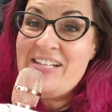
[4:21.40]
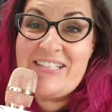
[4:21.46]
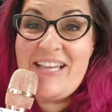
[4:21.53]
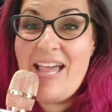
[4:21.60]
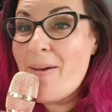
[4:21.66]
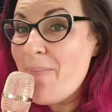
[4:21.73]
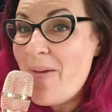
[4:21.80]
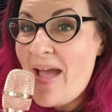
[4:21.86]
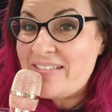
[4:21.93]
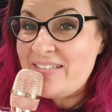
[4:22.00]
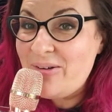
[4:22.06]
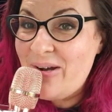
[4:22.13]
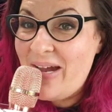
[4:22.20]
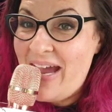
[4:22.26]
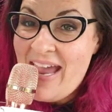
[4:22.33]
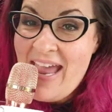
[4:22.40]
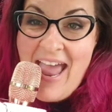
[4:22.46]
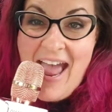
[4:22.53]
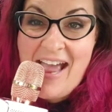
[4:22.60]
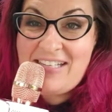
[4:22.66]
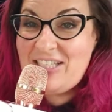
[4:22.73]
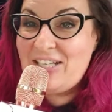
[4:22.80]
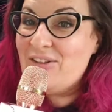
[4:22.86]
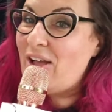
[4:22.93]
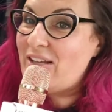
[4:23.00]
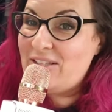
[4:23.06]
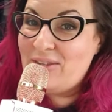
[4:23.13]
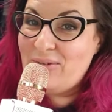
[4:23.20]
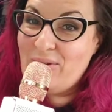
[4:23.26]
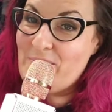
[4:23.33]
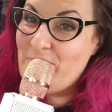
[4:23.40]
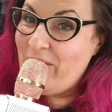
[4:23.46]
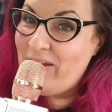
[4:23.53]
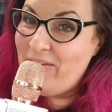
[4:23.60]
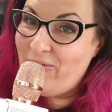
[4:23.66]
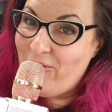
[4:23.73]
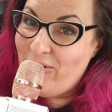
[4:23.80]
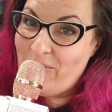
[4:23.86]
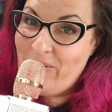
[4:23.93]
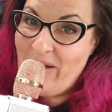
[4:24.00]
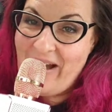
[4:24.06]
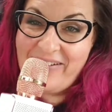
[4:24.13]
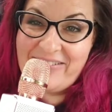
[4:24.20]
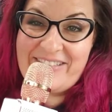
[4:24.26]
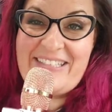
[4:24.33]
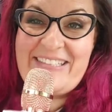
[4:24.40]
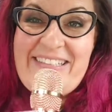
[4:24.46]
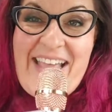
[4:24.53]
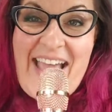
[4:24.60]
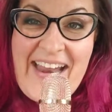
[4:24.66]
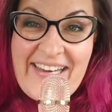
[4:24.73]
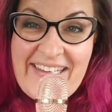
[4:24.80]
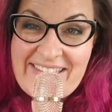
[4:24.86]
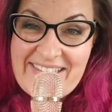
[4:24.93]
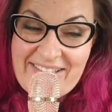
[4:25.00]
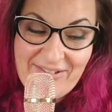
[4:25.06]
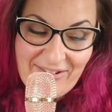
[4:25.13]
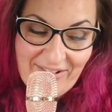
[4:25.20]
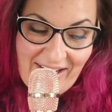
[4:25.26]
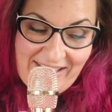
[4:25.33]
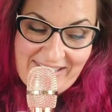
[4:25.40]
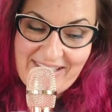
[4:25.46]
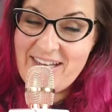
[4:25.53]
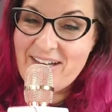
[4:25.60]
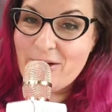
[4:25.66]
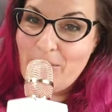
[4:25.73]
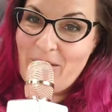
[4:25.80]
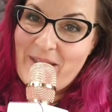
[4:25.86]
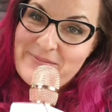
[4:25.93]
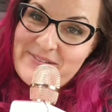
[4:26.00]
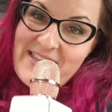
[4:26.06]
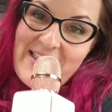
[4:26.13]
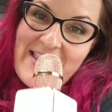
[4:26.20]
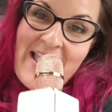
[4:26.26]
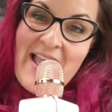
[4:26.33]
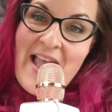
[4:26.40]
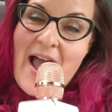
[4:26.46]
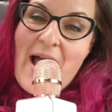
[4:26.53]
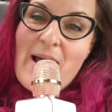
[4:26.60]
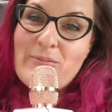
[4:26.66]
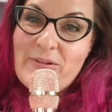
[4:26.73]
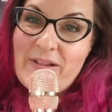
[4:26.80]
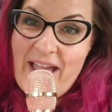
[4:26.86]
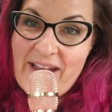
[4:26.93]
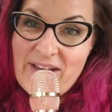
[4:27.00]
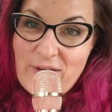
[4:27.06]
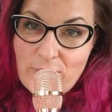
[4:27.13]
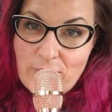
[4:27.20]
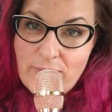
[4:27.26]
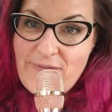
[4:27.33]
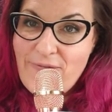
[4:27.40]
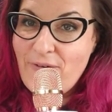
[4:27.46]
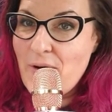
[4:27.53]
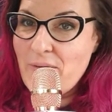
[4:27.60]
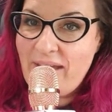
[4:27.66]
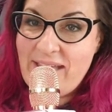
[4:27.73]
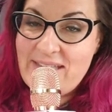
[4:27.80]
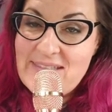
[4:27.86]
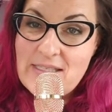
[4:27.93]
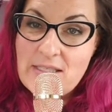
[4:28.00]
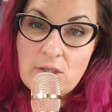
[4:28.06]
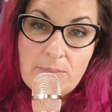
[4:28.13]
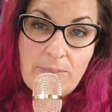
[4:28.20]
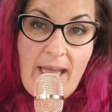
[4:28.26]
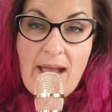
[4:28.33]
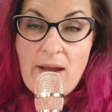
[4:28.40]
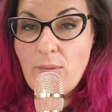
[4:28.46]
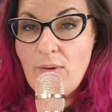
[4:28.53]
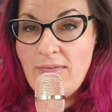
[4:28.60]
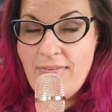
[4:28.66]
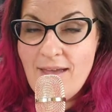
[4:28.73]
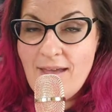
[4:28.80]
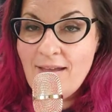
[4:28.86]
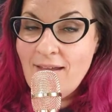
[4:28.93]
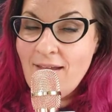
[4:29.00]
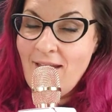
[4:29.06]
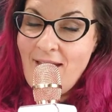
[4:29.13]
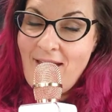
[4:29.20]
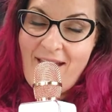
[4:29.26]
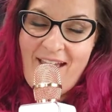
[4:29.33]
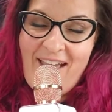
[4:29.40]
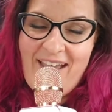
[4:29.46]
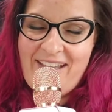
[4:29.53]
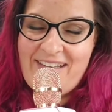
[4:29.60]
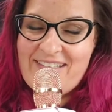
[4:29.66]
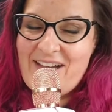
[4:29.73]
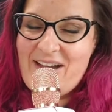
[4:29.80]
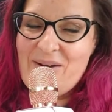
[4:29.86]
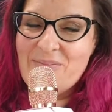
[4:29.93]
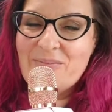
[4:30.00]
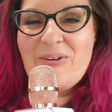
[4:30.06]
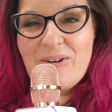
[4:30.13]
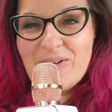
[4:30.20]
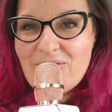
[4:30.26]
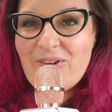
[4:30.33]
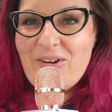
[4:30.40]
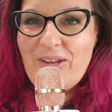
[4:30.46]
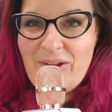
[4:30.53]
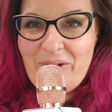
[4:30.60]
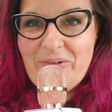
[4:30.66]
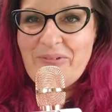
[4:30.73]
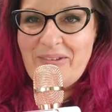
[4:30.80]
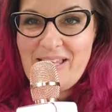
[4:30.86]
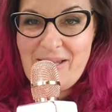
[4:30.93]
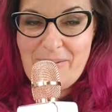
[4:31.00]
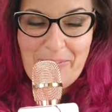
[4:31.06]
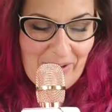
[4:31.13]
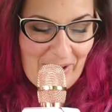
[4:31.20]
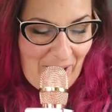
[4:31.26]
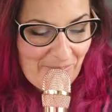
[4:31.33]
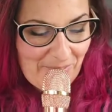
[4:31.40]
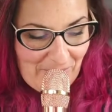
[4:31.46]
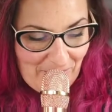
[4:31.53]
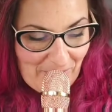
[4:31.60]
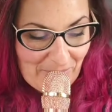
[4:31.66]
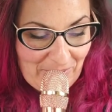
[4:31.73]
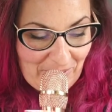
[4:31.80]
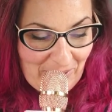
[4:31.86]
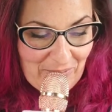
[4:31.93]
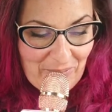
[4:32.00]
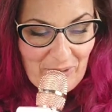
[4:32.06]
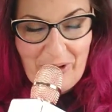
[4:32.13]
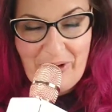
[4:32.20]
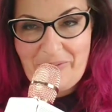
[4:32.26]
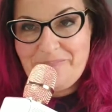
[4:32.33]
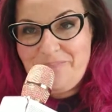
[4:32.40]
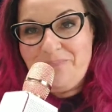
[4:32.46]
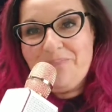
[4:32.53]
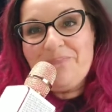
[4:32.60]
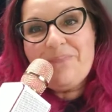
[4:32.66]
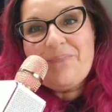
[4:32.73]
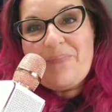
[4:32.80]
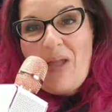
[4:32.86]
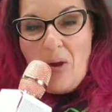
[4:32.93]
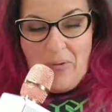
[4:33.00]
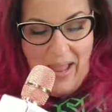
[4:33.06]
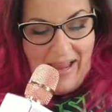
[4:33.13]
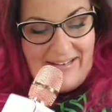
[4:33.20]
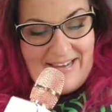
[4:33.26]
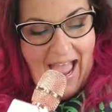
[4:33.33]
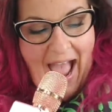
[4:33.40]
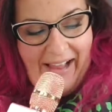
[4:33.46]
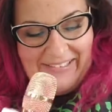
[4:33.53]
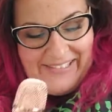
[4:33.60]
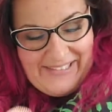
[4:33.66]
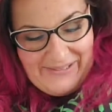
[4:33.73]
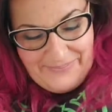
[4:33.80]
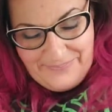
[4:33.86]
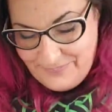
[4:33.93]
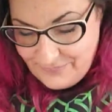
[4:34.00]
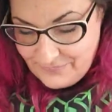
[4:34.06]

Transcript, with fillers: She got back to it, and she lost three point four pounds, and that is so great to hear, Pamski. I'm glad you're refocused and you're back with it, and um, good for you. Keep it up. Keep up the good work. Okay, next.